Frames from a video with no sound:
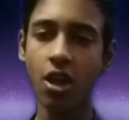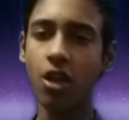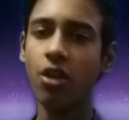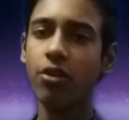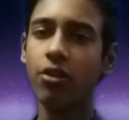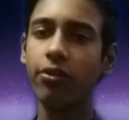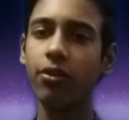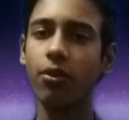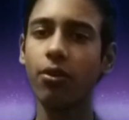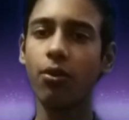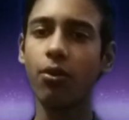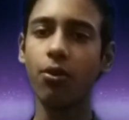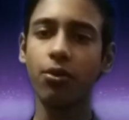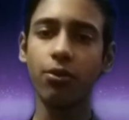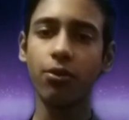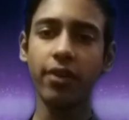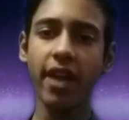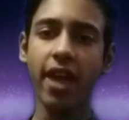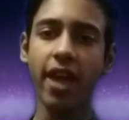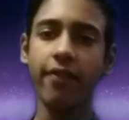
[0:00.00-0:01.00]
So
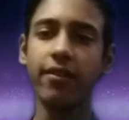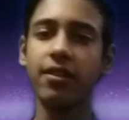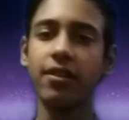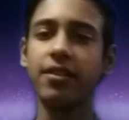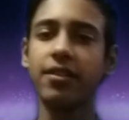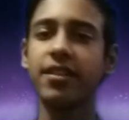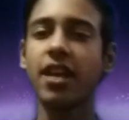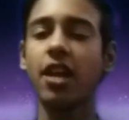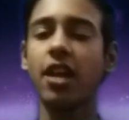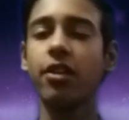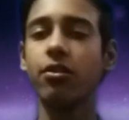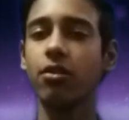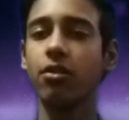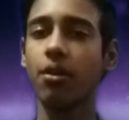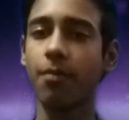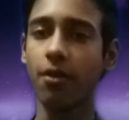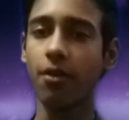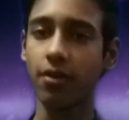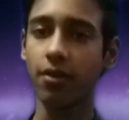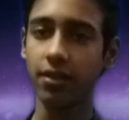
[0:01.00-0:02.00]
today I will tell you
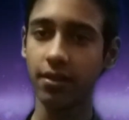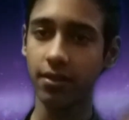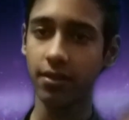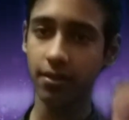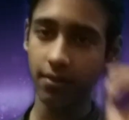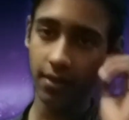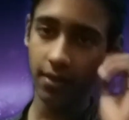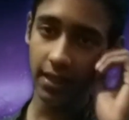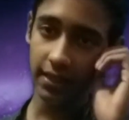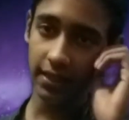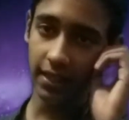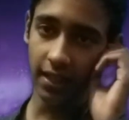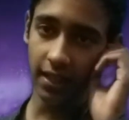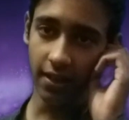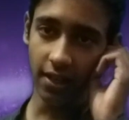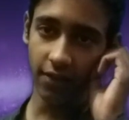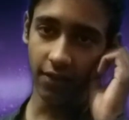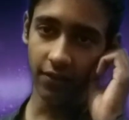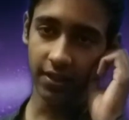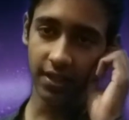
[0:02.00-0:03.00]
about the
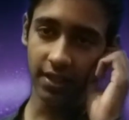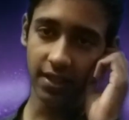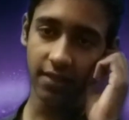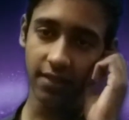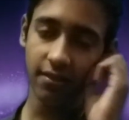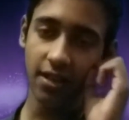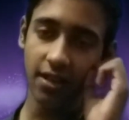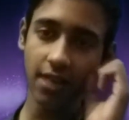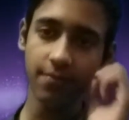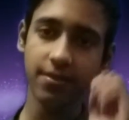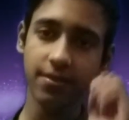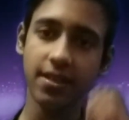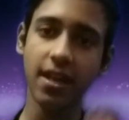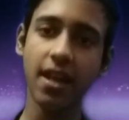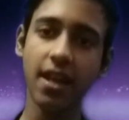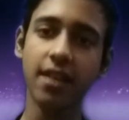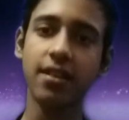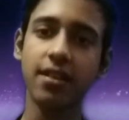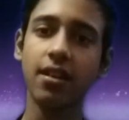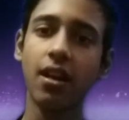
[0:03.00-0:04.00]
theory which describes
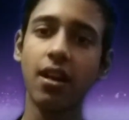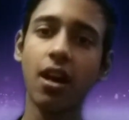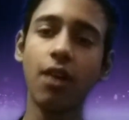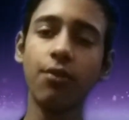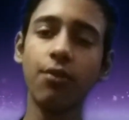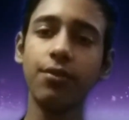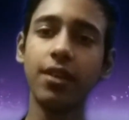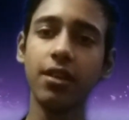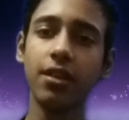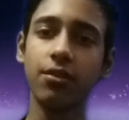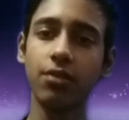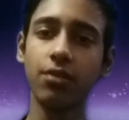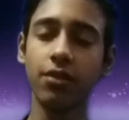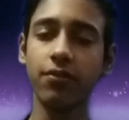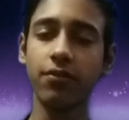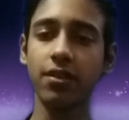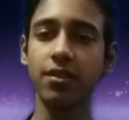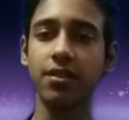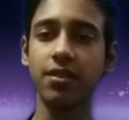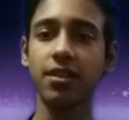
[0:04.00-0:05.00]
that how the
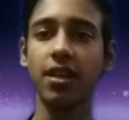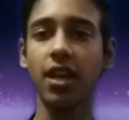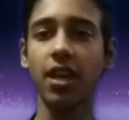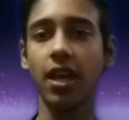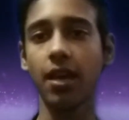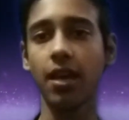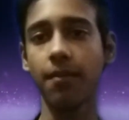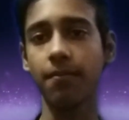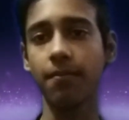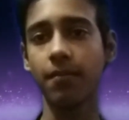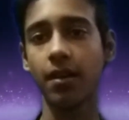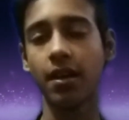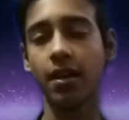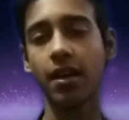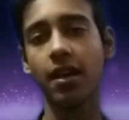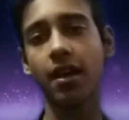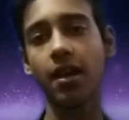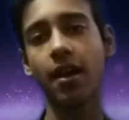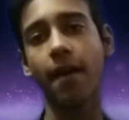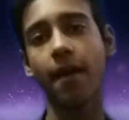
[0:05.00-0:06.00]
universe came
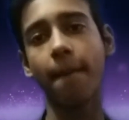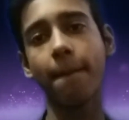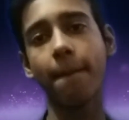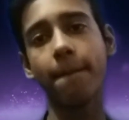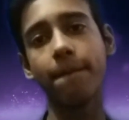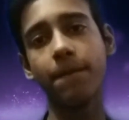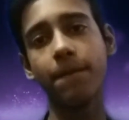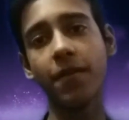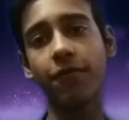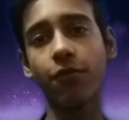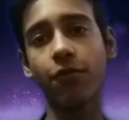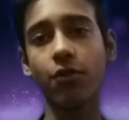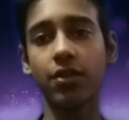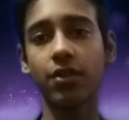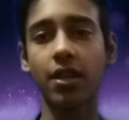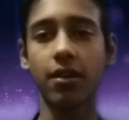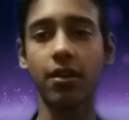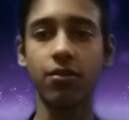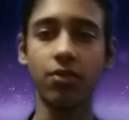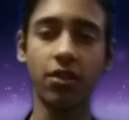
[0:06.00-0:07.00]
before
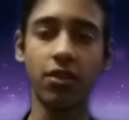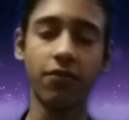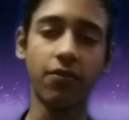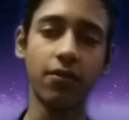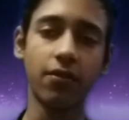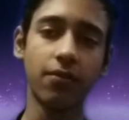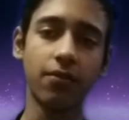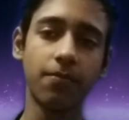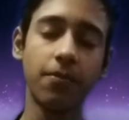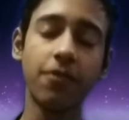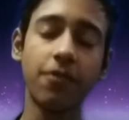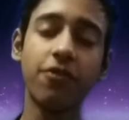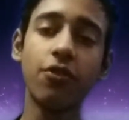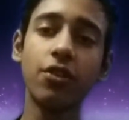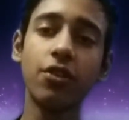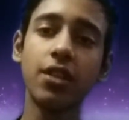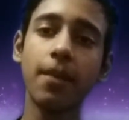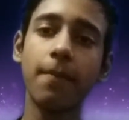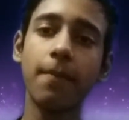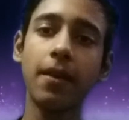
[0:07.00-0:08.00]

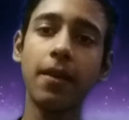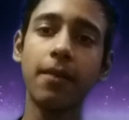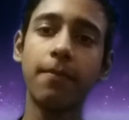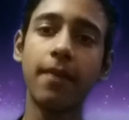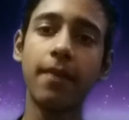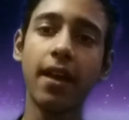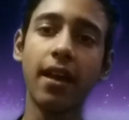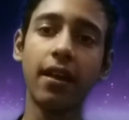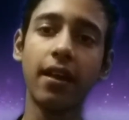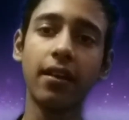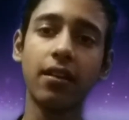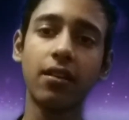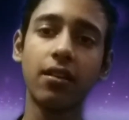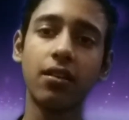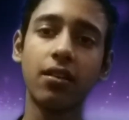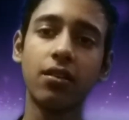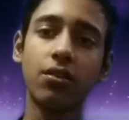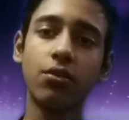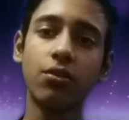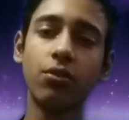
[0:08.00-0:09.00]
the Big Bang.
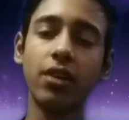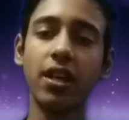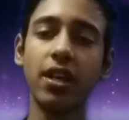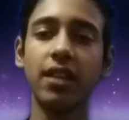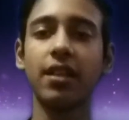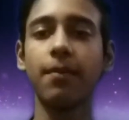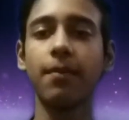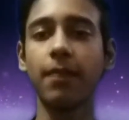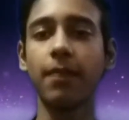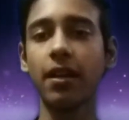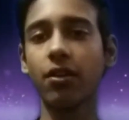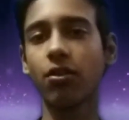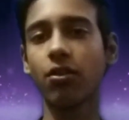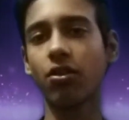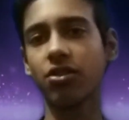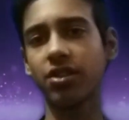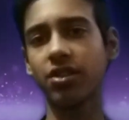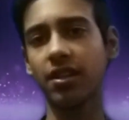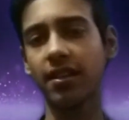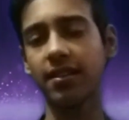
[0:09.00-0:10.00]
Today the main
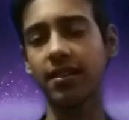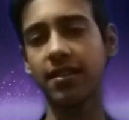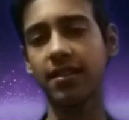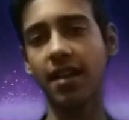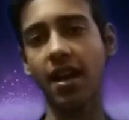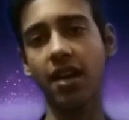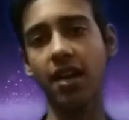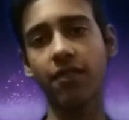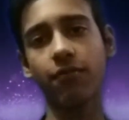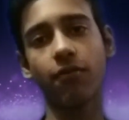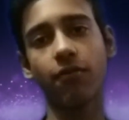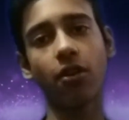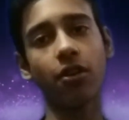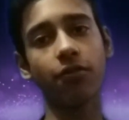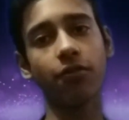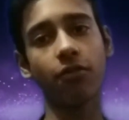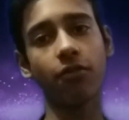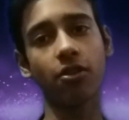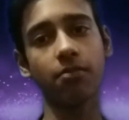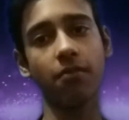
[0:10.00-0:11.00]
question is that
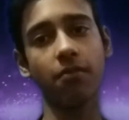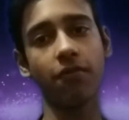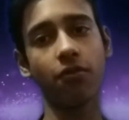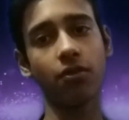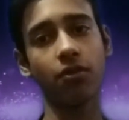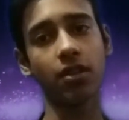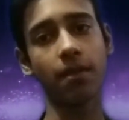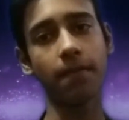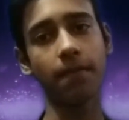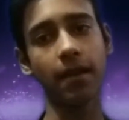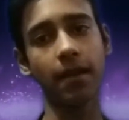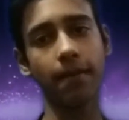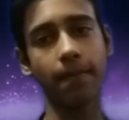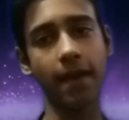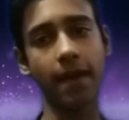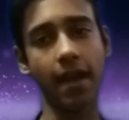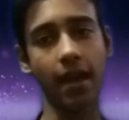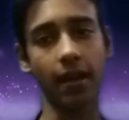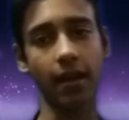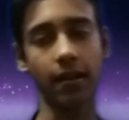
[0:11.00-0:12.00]
what was before the Big
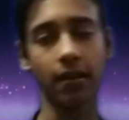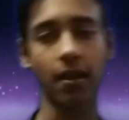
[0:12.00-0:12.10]
Bang.